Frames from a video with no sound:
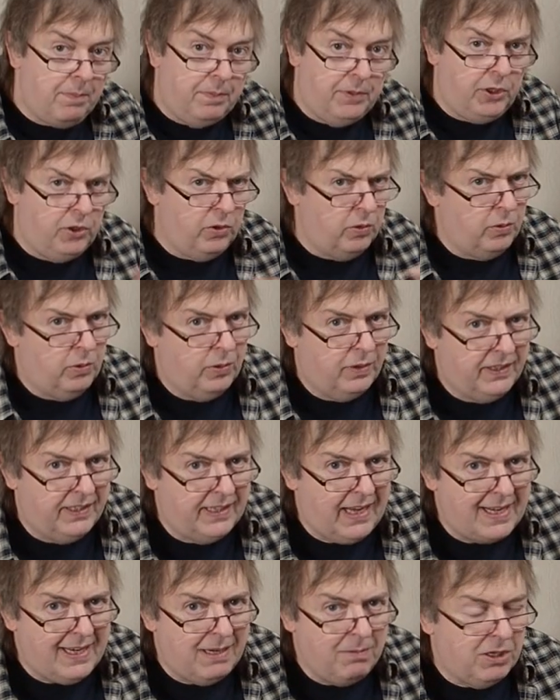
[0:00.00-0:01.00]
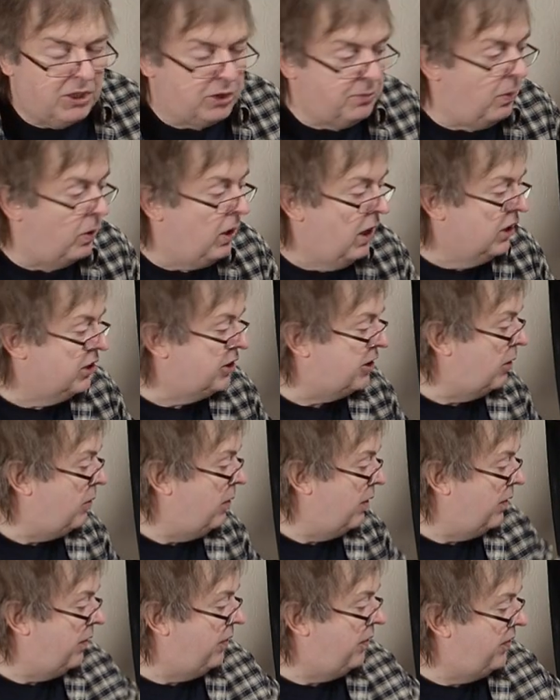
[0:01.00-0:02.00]
you're getting much more.
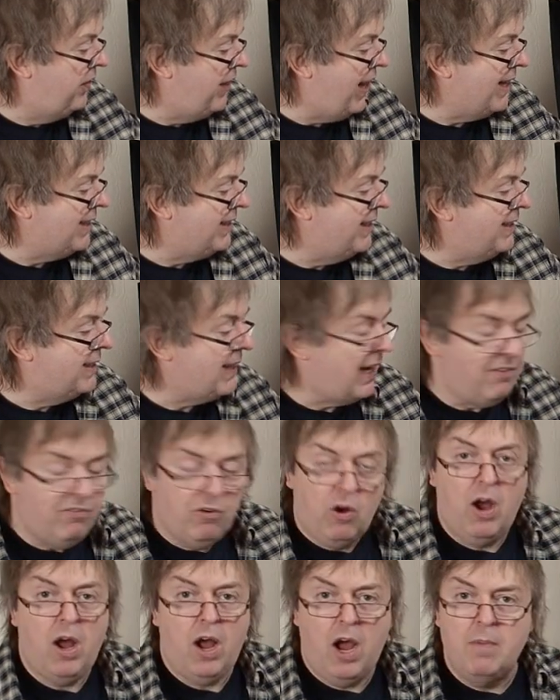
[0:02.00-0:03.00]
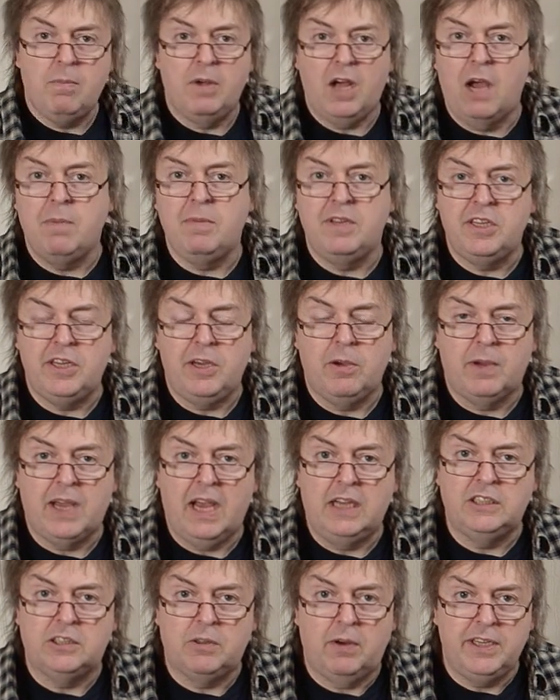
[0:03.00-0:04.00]
So that is A4. I'm in the
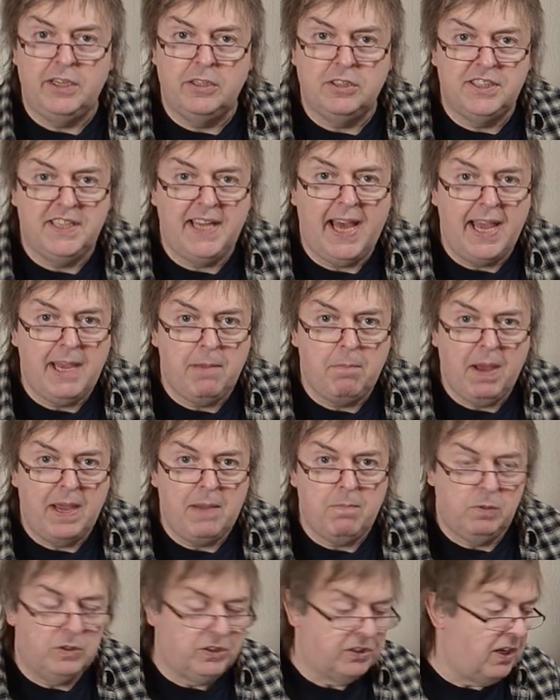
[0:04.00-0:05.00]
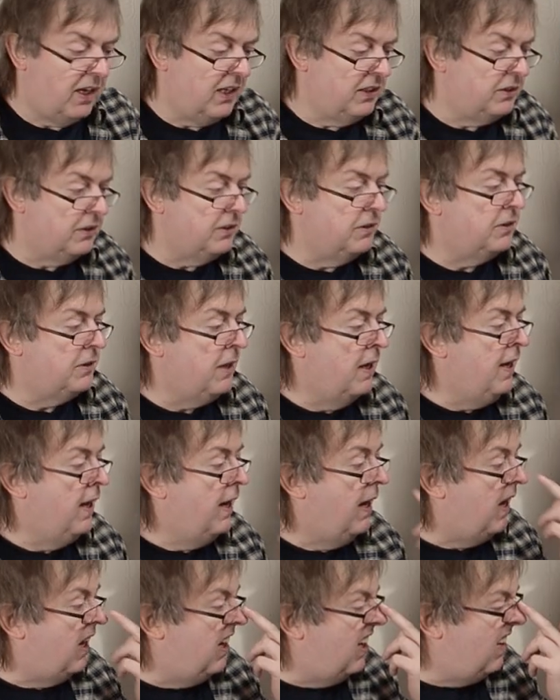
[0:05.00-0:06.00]
UK, so I use the A paper sizes.
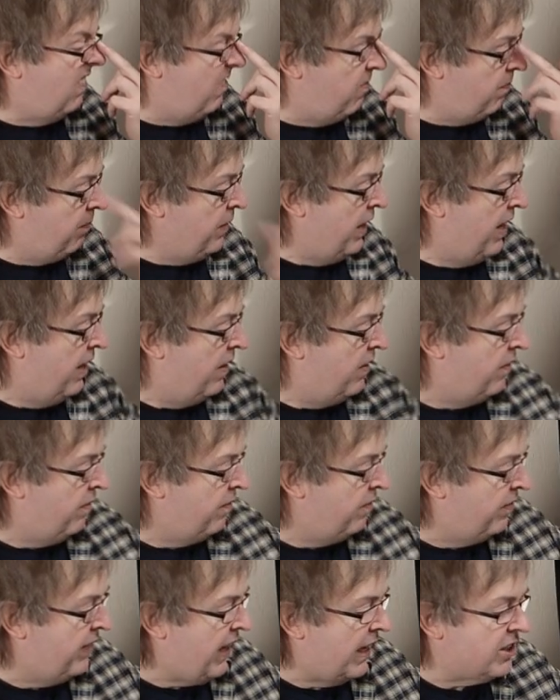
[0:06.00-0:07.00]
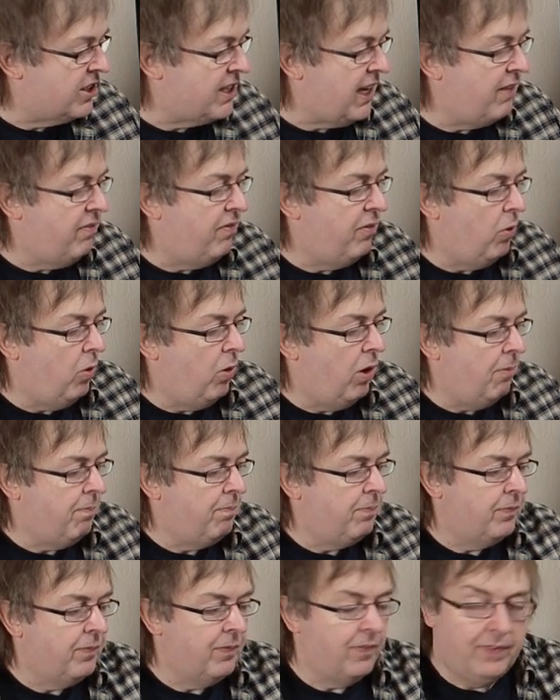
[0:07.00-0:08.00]
That's A4,
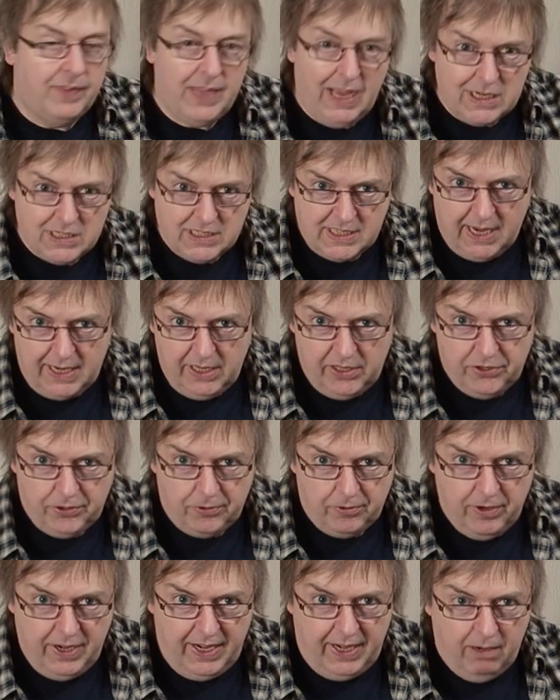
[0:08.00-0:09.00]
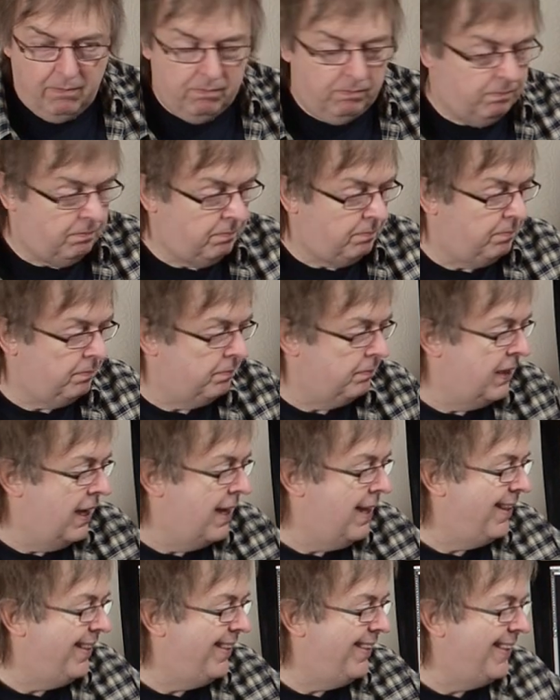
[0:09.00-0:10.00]
that's A3,
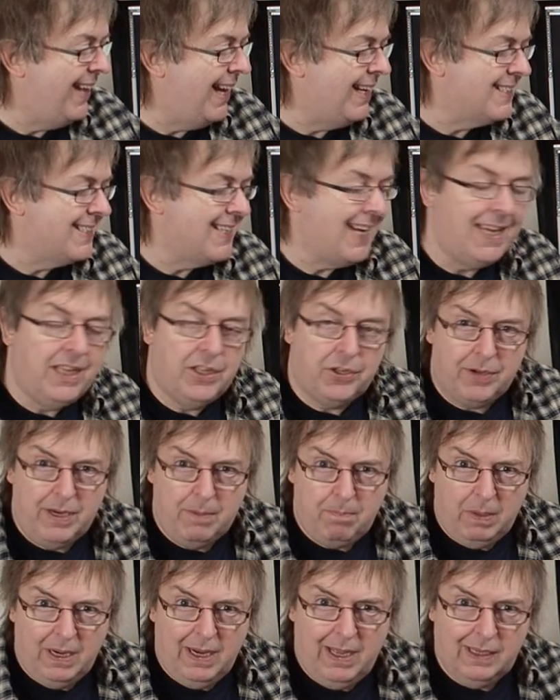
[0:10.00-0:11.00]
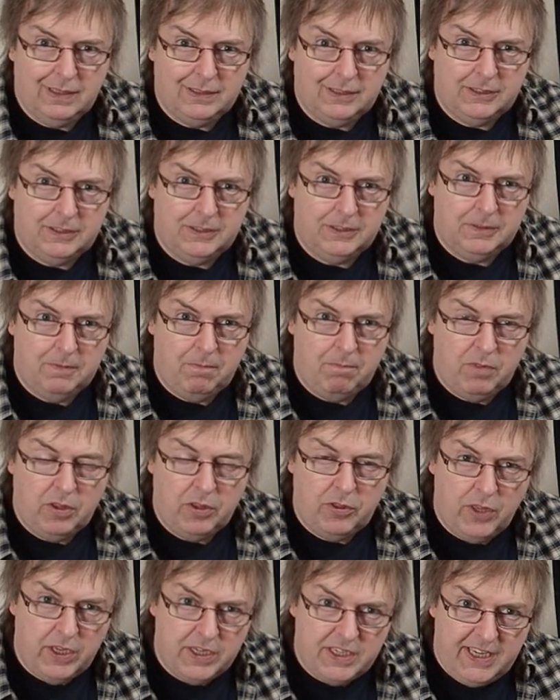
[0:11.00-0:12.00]
that's A3 plus,
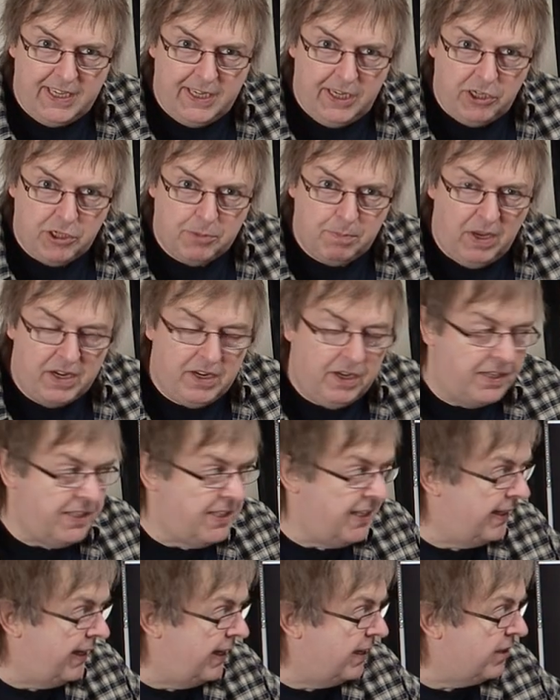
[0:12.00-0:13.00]
13 inch by 19